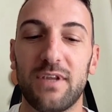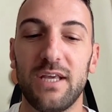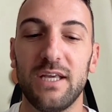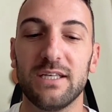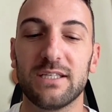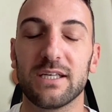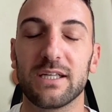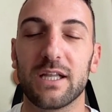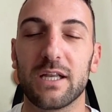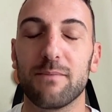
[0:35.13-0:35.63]
N F
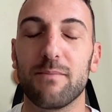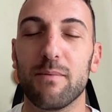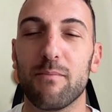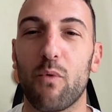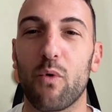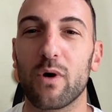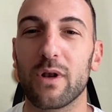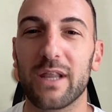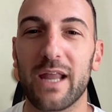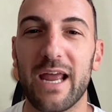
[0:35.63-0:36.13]
Ts a little
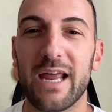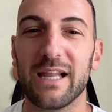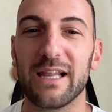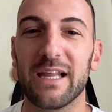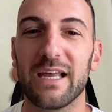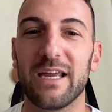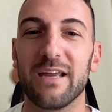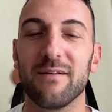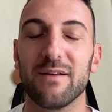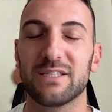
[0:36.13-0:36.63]
bit more
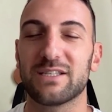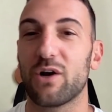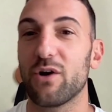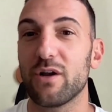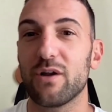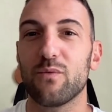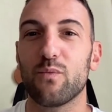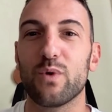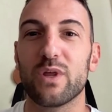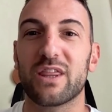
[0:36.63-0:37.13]
lately. I
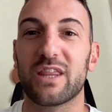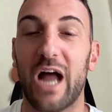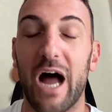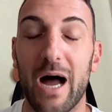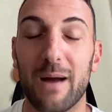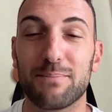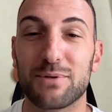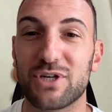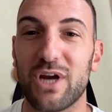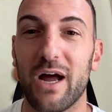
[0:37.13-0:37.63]
started with
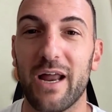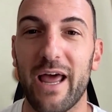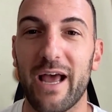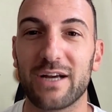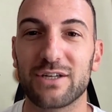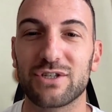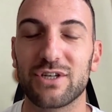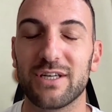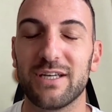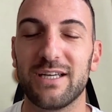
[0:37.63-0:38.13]
Top Shot,
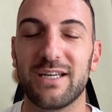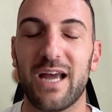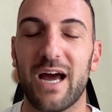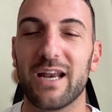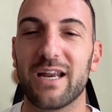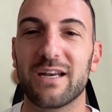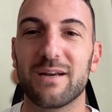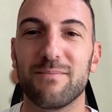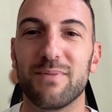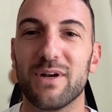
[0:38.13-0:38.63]
actually,
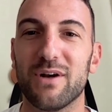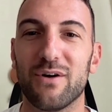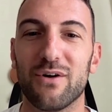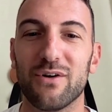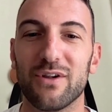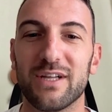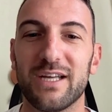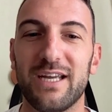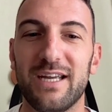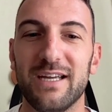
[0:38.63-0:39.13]
got in a bit
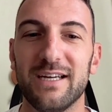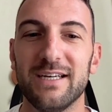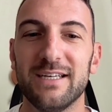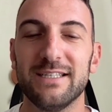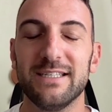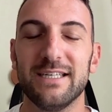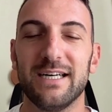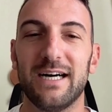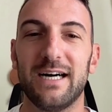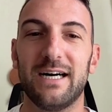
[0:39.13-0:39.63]
early.
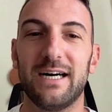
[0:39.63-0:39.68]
